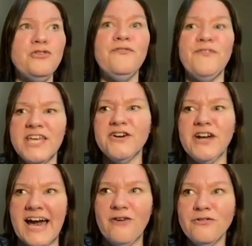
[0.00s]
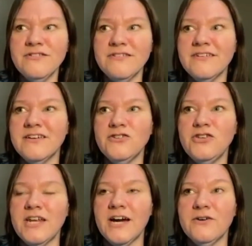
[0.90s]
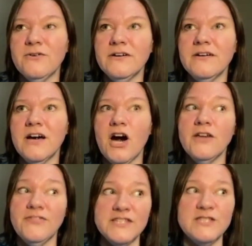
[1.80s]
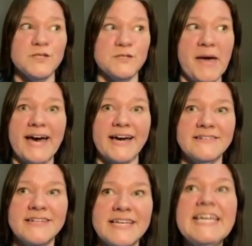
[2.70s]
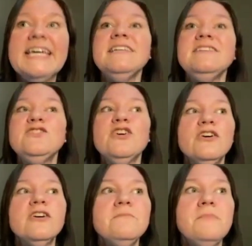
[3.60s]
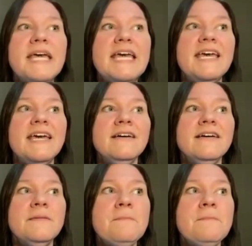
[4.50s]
you figured out, you know, this was bad. It took me